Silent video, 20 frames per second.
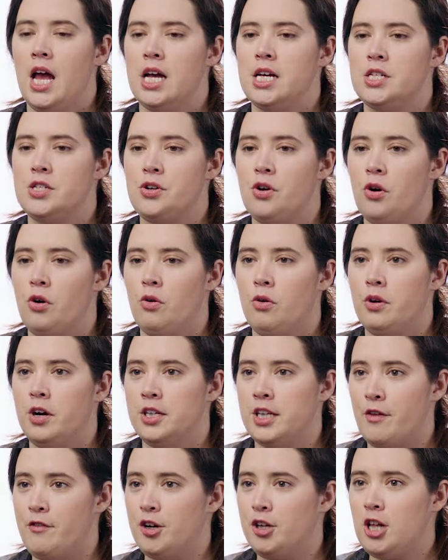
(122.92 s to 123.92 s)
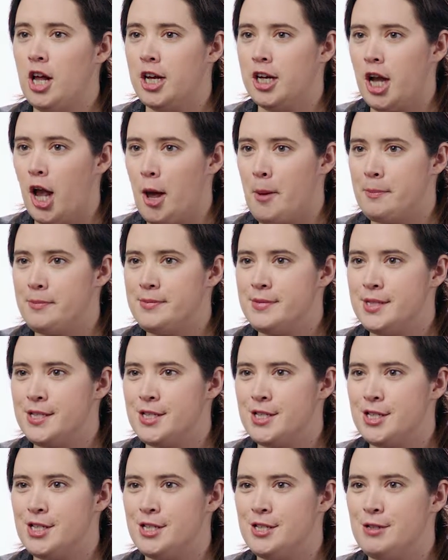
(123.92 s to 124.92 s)
So 11 o'clock
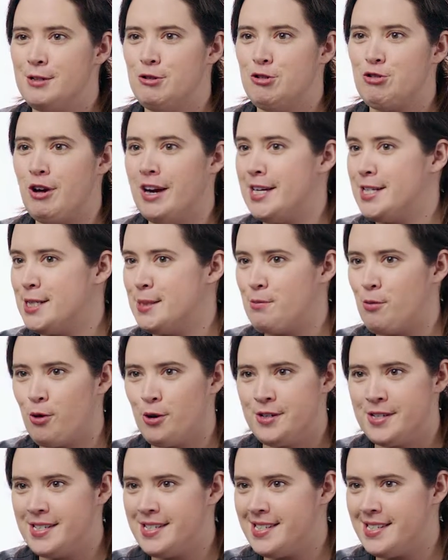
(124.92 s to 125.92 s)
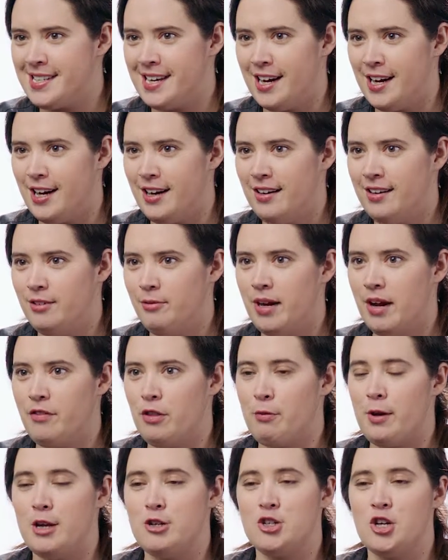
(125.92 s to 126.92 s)
comes, transport is there. We have the
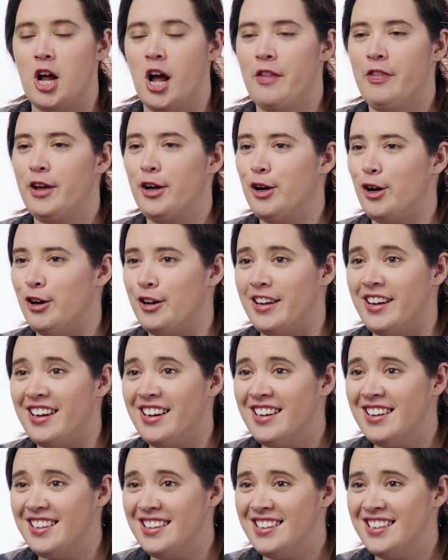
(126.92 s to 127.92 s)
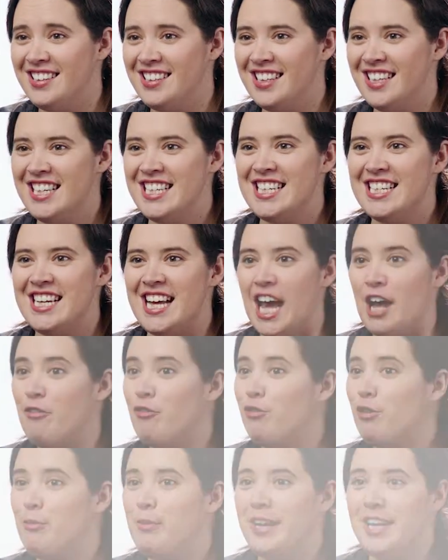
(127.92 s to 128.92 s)
patient on the gurney.
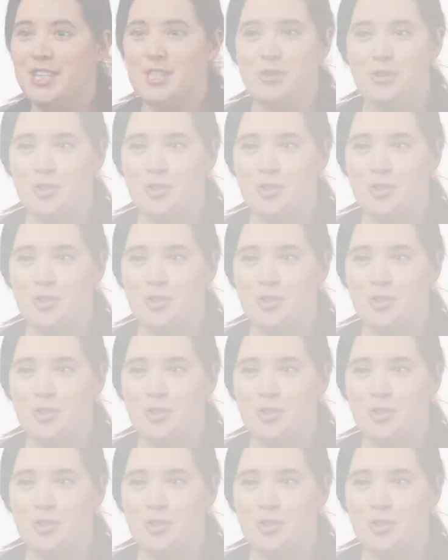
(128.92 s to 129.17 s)
Everybody has